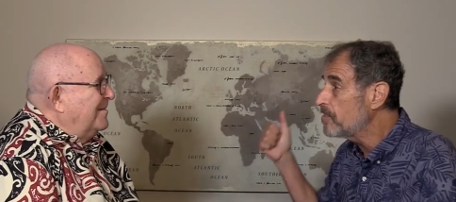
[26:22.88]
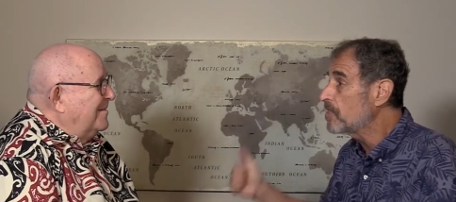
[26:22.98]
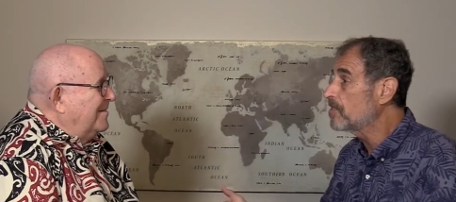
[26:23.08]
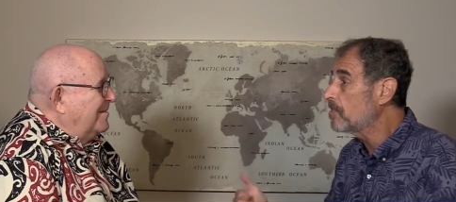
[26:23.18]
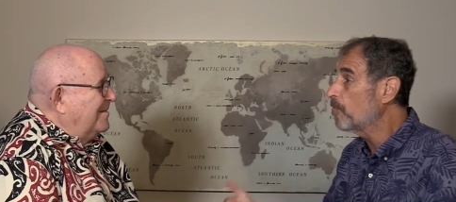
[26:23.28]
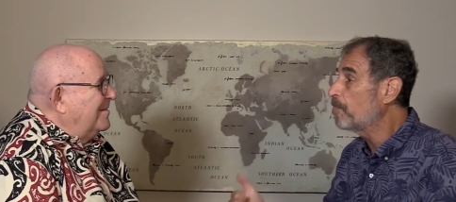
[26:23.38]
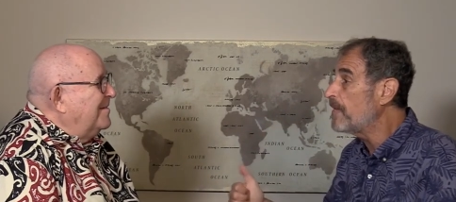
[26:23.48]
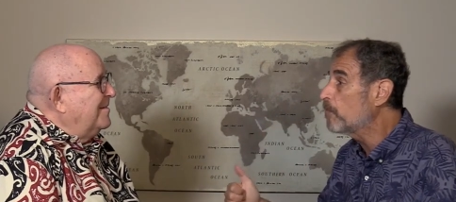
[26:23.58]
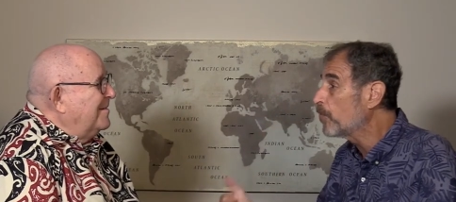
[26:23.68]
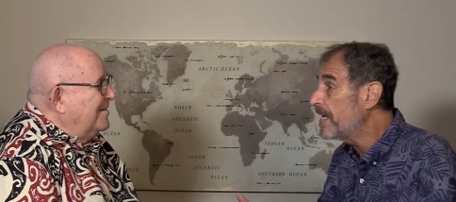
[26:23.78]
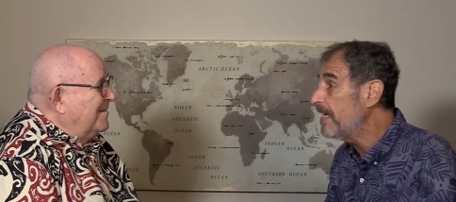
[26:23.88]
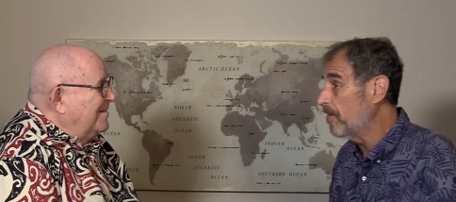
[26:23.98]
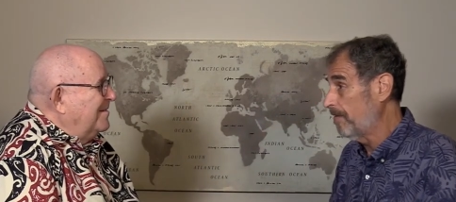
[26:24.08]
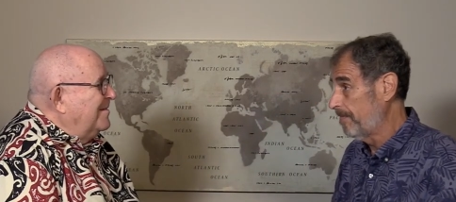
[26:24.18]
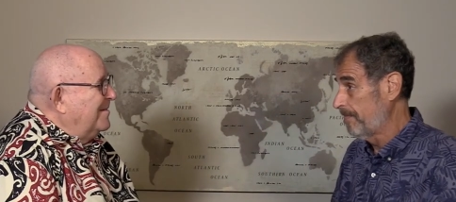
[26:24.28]
Speaker 1: to be real.
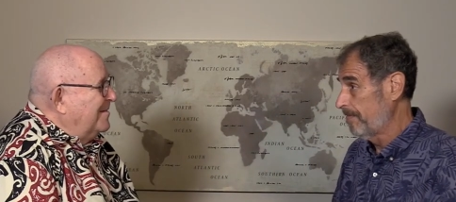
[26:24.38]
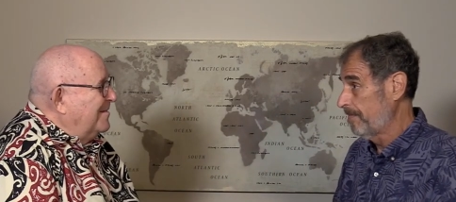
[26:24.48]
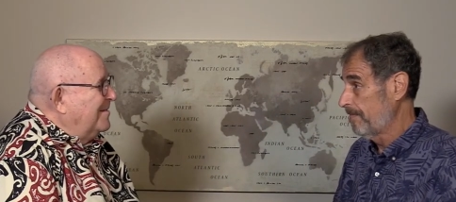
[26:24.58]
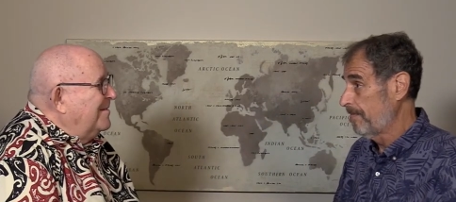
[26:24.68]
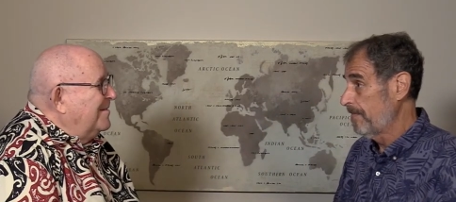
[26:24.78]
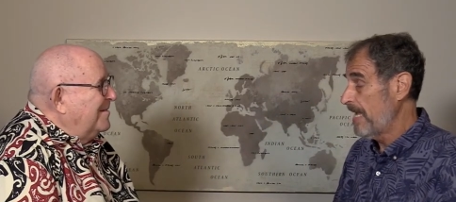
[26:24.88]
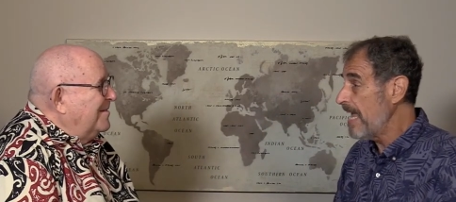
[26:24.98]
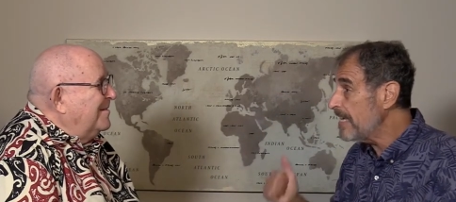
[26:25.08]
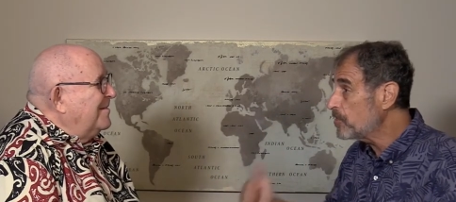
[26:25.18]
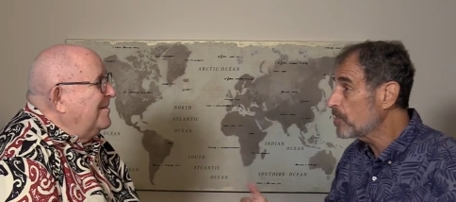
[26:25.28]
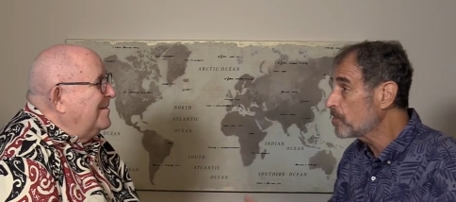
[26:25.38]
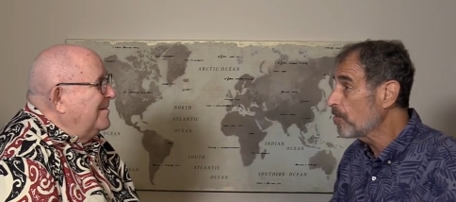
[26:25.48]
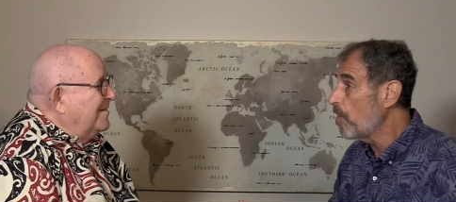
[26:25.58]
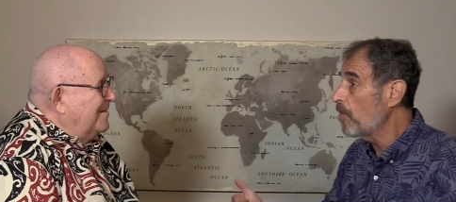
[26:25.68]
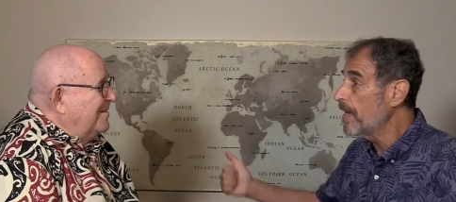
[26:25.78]
Asia's
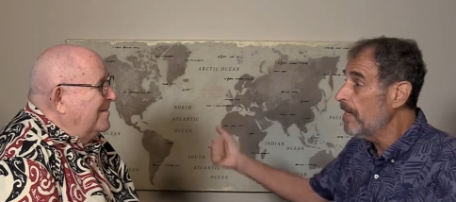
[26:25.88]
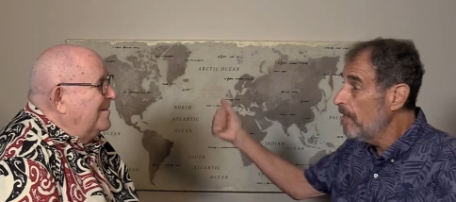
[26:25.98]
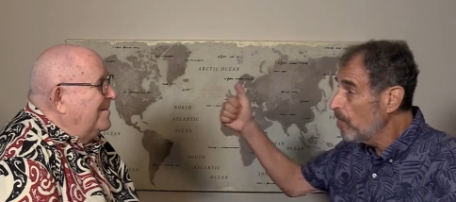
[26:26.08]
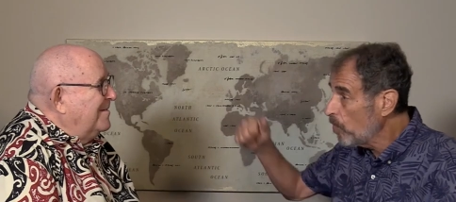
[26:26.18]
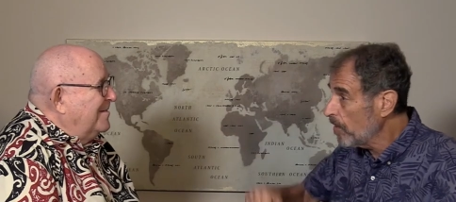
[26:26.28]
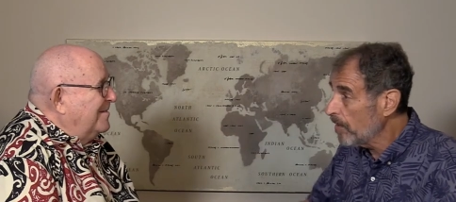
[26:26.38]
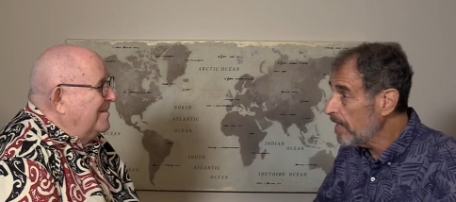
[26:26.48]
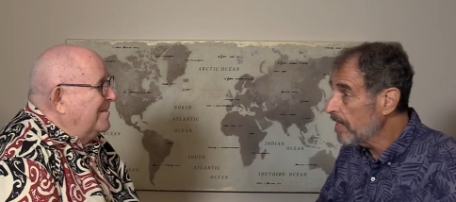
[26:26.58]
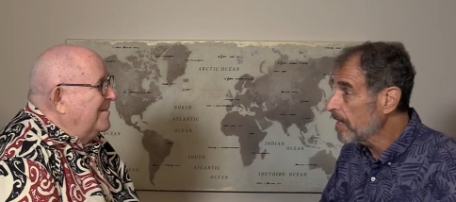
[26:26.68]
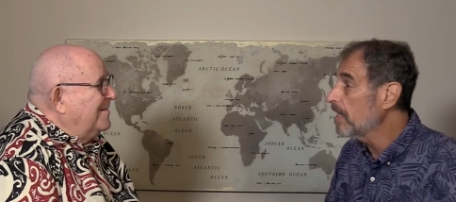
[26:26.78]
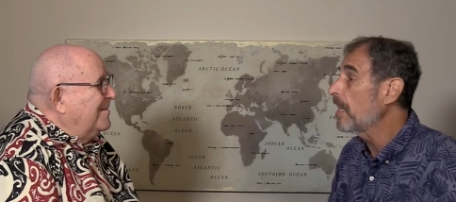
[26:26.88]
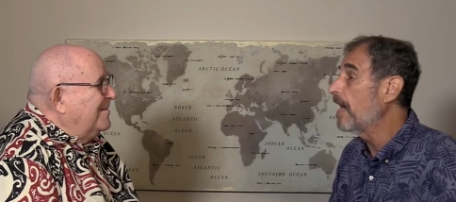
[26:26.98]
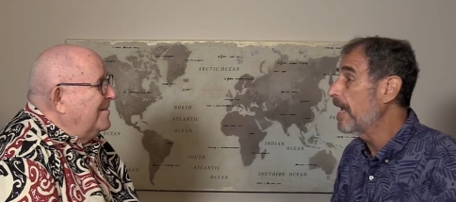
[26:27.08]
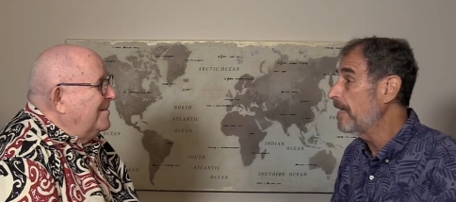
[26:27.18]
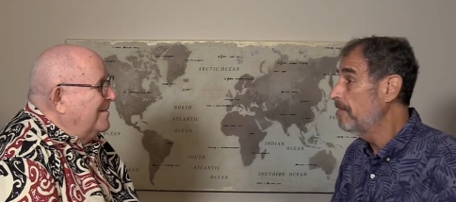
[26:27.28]
growing. We're in a
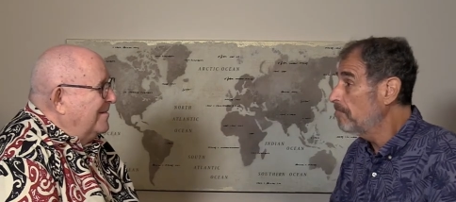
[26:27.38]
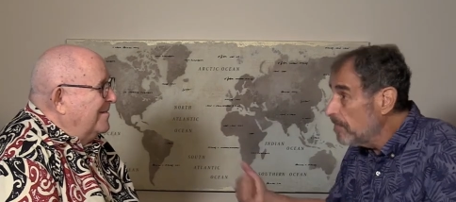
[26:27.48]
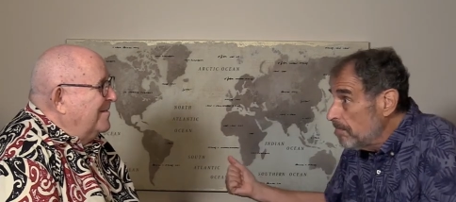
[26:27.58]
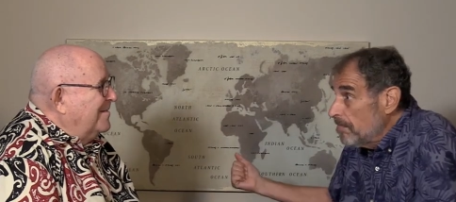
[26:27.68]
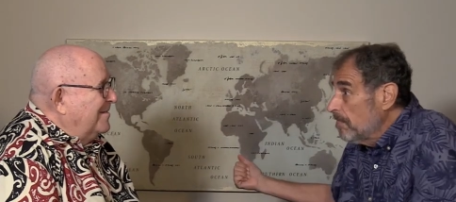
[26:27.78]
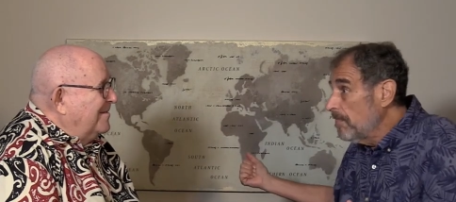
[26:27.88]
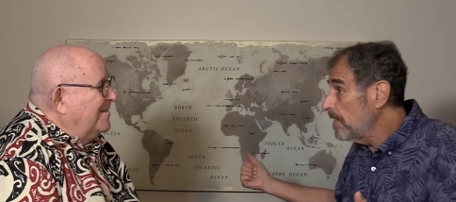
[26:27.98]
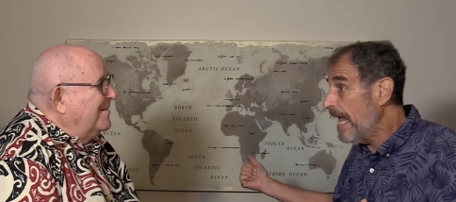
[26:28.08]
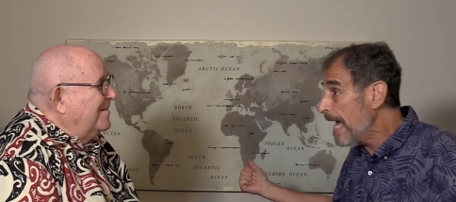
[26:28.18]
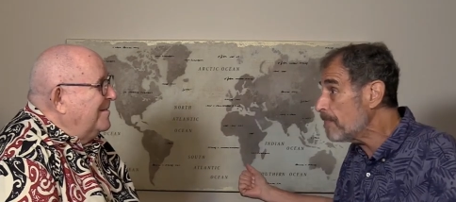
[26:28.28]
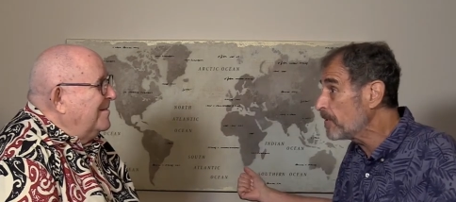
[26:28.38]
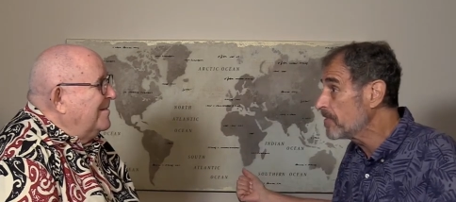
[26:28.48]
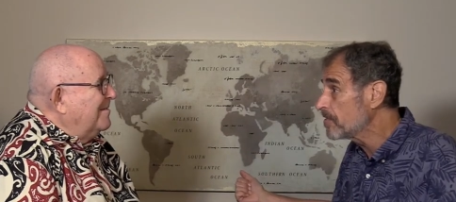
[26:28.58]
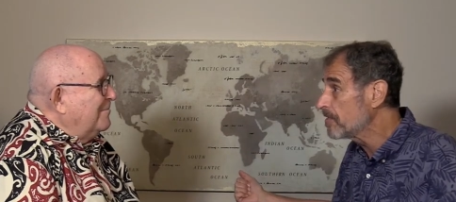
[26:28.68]
decline. It happens.